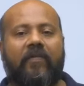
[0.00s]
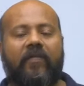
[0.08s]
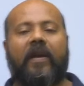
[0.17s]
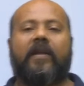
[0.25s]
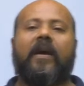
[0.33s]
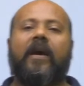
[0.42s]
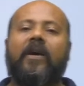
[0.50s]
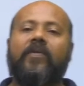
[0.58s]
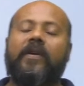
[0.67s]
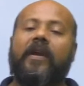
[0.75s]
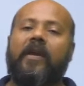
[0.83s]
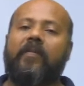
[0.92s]
effect,
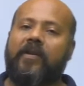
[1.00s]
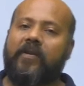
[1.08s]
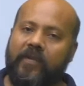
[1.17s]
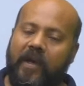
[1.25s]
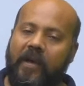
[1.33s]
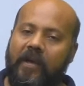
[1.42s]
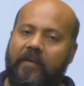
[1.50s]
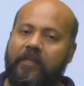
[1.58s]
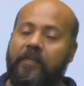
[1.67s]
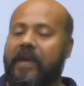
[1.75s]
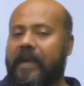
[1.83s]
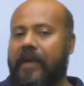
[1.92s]
how it came into the
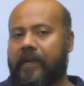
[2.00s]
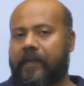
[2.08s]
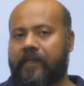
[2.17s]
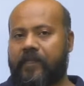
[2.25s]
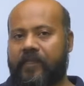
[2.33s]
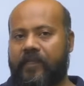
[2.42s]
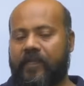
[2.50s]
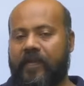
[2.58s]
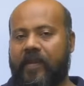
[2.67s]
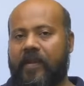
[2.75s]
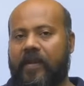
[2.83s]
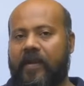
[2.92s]
being.
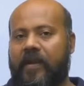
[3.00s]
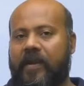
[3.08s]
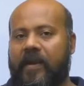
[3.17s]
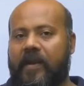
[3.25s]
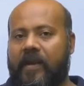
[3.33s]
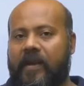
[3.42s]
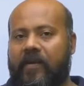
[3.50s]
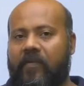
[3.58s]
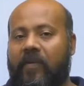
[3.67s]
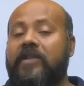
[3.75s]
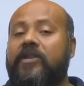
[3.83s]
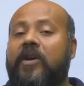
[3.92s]

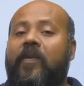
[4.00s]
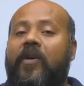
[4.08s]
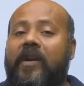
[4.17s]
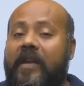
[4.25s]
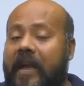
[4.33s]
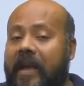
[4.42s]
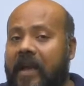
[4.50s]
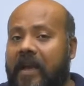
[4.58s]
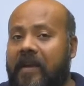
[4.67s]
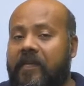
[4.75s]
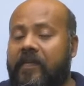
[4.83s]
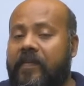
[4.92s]
Once upon a
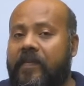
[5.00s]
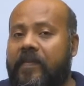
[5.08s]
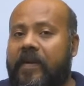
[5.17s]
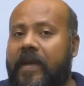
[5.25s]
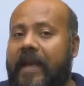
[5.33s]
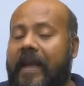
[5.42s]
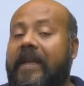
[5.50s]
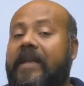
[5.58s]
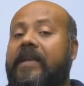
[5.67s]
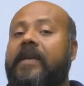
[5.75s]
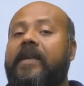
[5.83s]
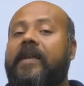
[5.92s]
time,
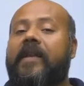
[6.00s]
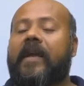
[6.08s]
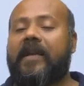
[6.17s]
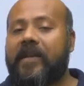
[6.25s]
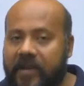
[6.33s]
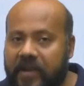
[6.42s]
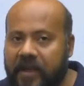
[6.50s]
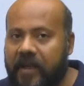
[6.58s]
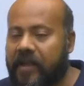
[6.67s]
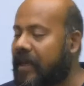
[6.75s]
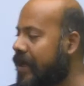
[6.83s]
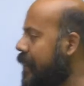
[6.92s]

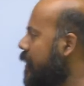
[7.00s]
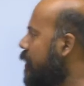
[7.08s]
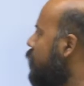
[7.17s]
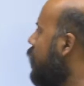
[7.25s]
1890, the year